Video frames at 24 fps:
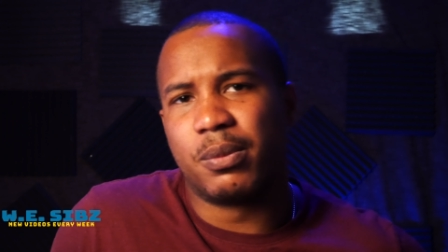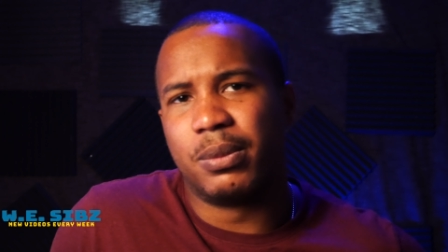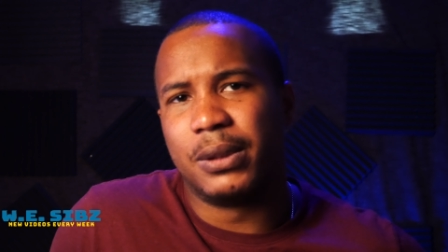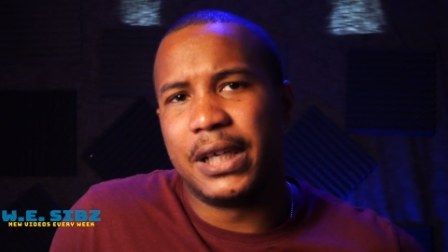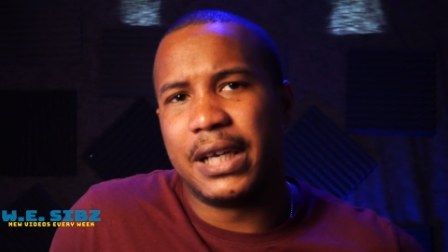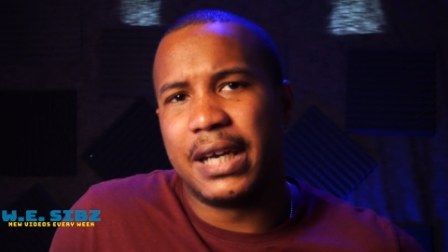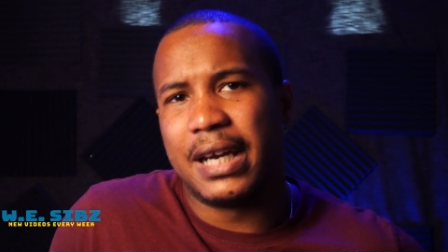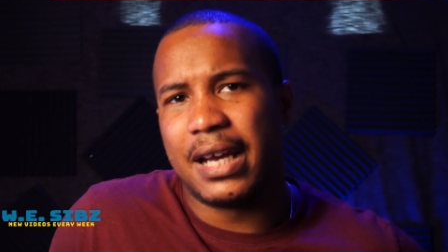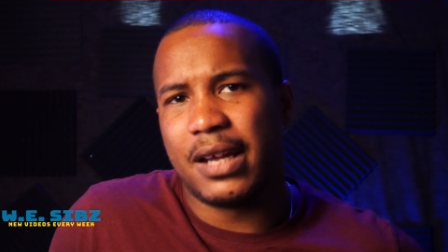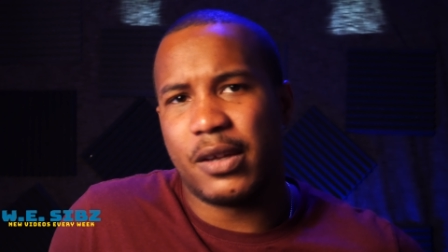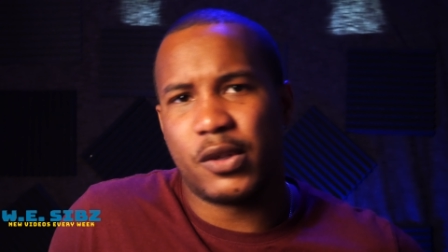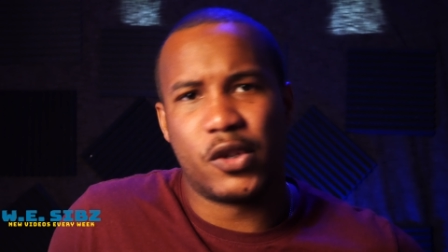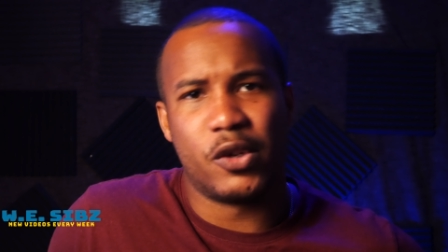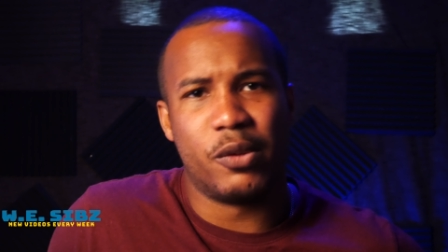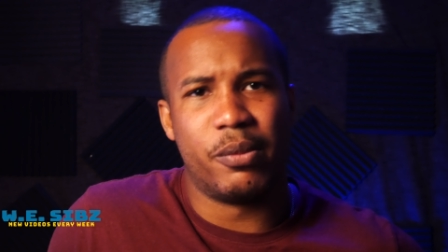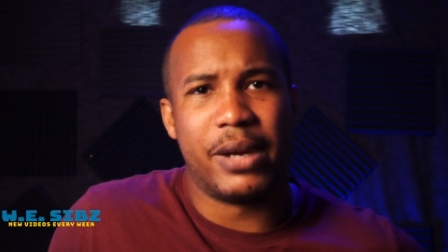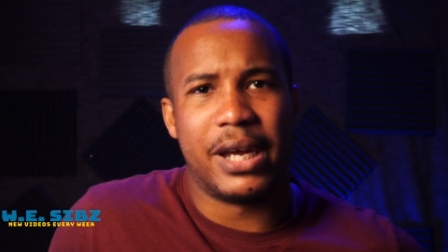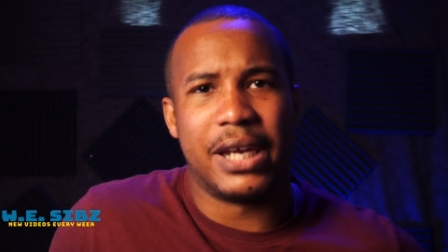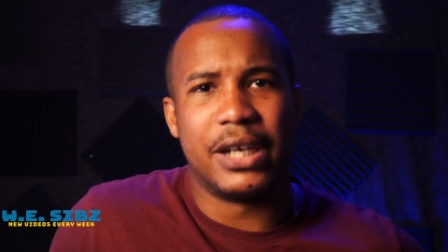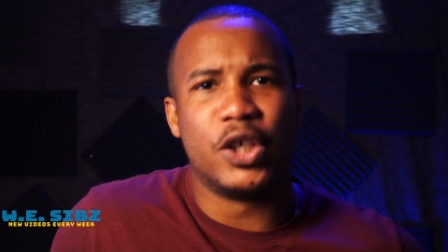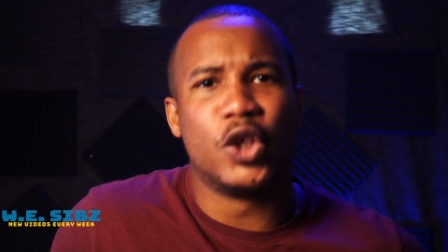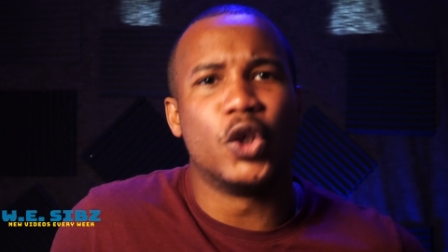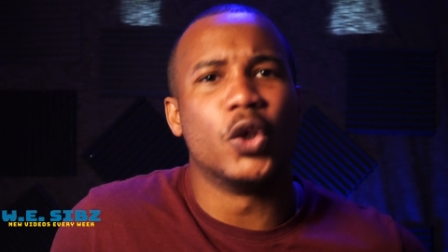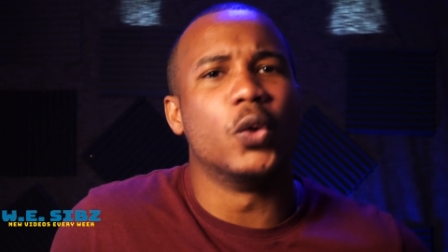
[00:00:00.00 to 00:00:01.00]
was bleeding out so
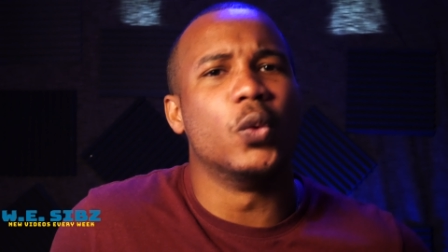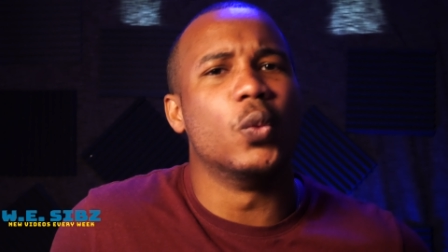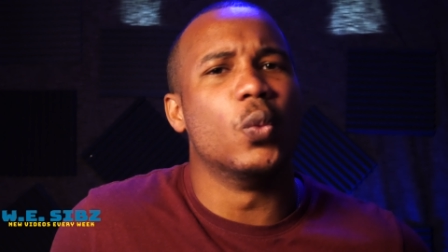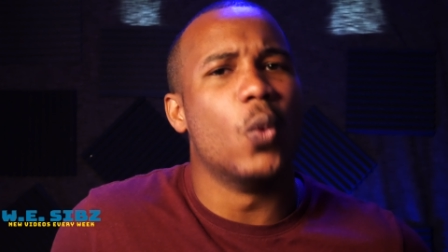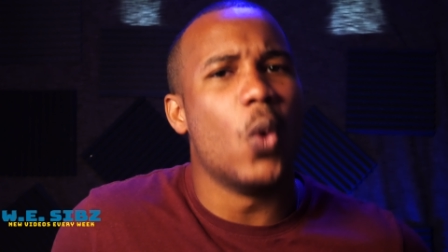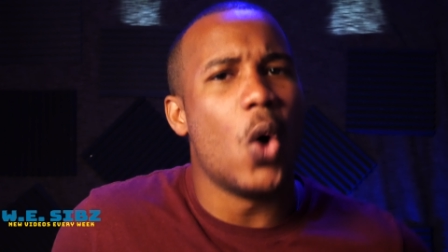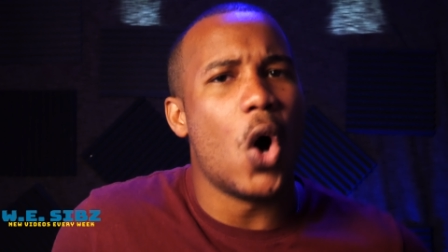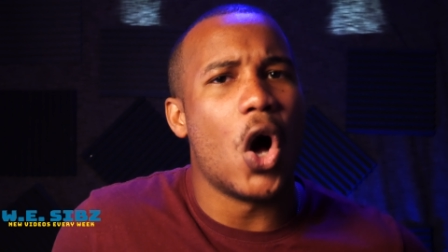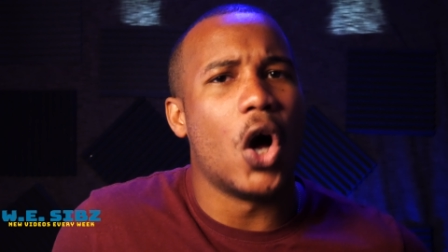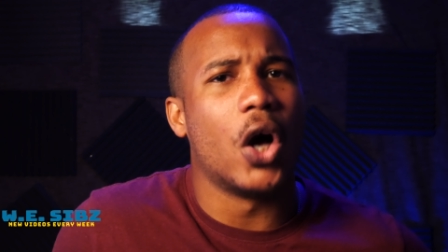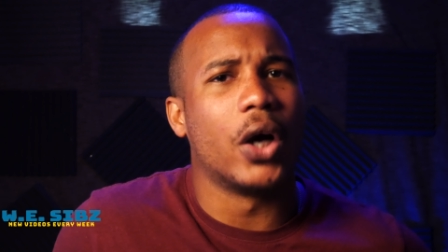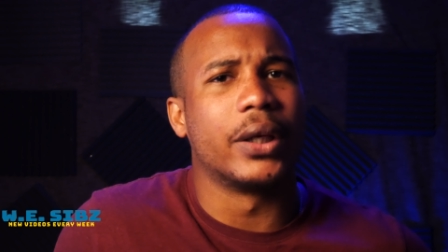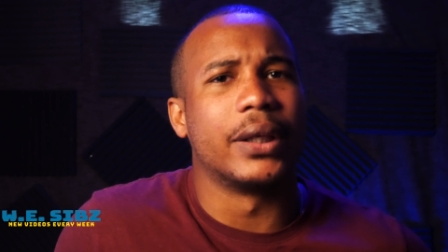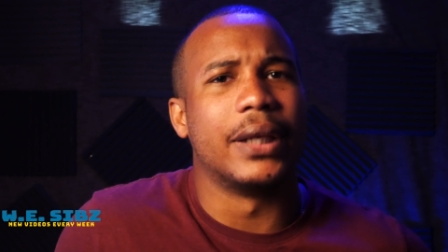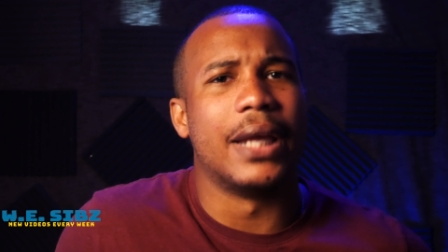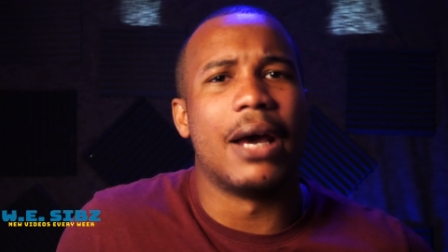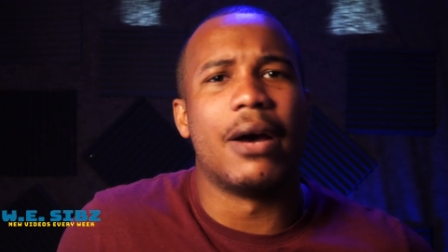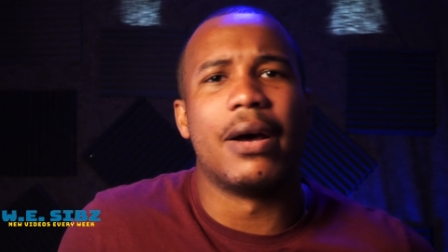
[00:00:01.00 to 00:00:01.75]
bad he couldn't walk,